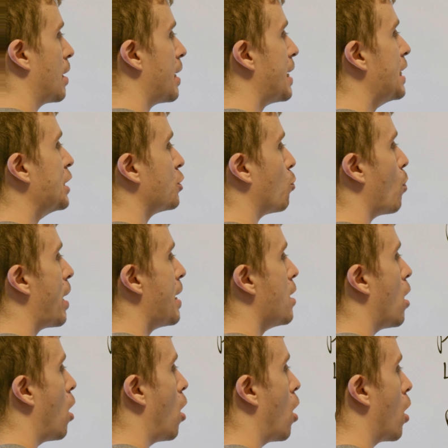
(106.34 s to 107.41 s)
is when
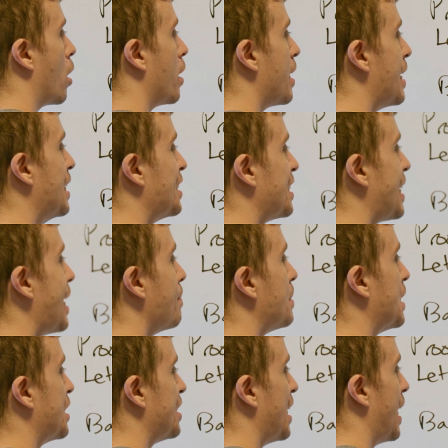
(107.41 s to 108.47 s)
R is the
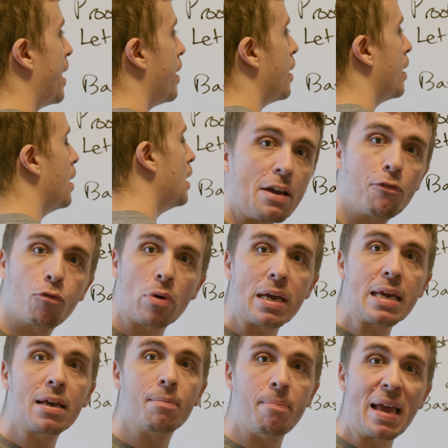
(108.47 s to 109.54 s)
empty set. If
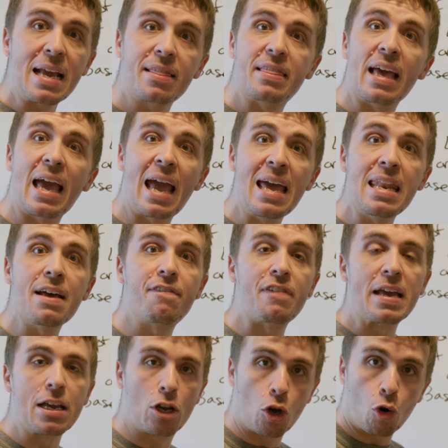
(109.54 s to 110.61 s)
we make the
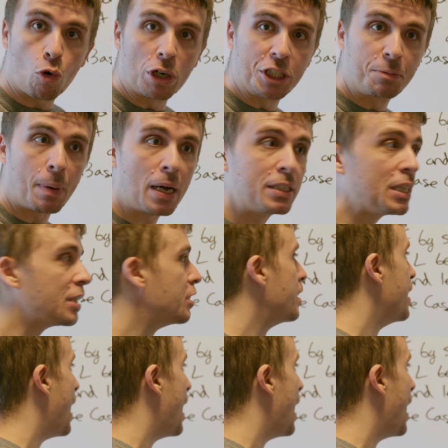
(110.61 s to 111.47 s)
NFA corresponding to